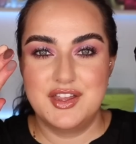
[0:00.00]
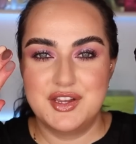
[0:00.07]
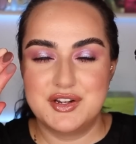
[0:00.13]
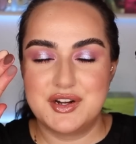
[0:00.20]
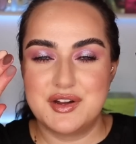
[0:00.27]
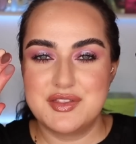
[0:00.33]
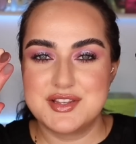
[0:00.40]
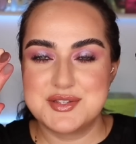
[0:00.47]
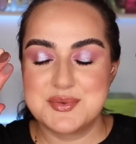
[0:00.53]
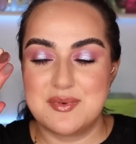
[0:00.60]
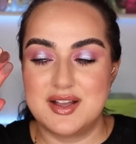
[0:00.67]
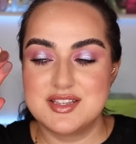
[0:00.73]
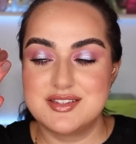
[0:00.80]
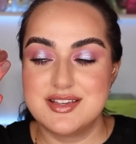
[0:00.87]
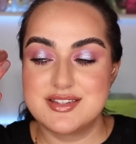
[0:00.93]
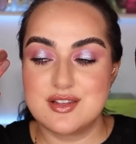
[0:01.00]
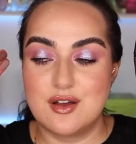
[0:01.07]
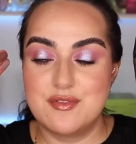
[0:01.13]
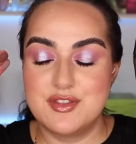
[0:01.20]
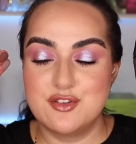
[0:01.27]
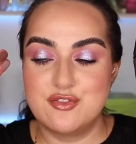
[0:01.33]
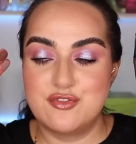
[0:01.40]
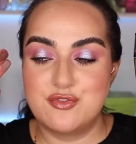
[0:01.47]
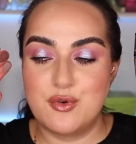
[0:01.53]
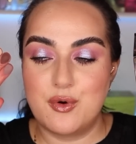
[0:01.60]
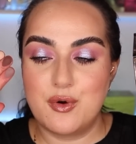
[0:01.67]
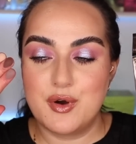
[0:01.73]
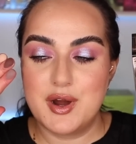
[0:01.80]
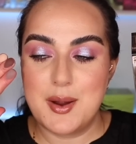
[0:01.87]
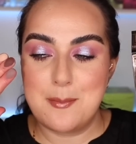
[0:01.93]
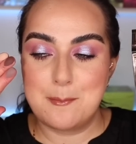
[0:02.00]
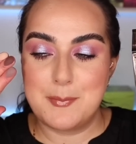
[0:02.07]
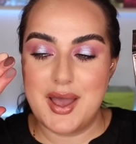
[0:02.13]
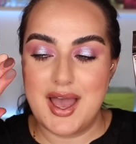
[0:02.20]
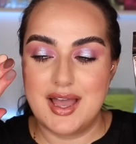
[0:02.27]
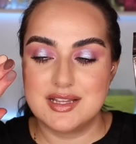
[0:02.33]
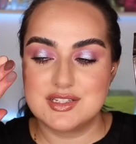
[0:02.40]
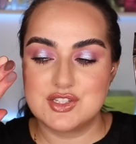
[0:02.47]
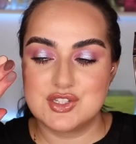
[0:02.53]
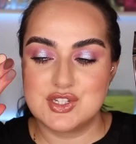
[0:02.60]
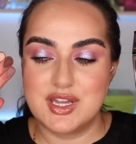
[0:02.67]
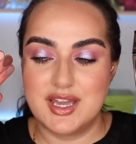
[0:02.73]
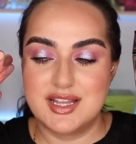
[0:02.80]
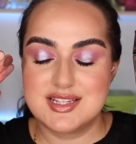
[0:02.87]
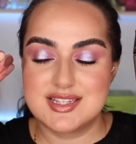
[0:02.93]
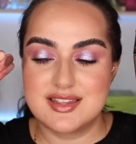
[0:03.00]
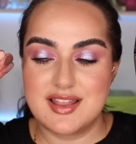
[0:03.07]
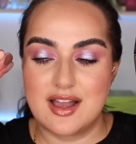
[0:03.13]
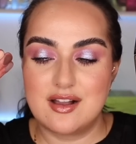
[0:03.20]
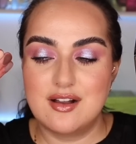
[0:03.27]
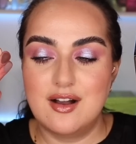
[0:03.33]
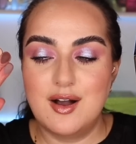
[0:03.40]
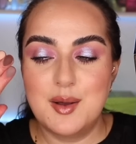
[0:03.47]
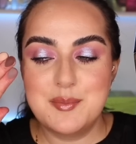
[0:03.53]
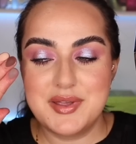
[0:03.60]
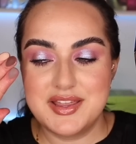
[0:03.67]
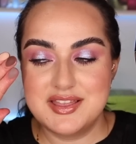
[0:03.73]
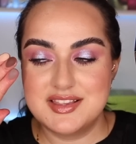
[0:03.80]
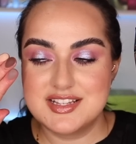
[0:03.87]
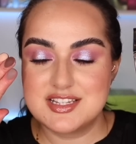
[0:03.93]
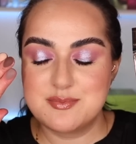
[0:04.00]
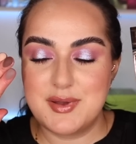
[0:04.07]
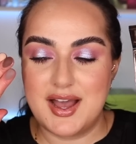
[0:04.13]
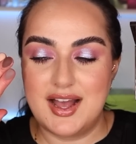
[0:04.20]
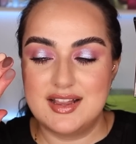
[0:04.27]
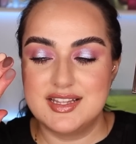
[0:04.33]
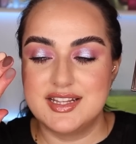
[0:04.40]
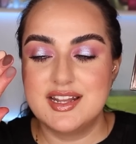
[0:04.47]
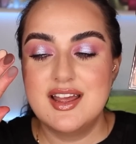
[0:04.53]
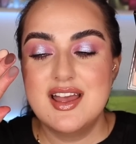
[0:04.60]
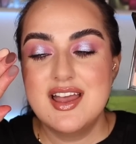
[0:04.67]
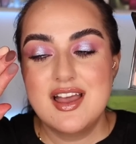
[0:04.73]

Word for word: Here are the swatches of the four matte shades that come in this palette.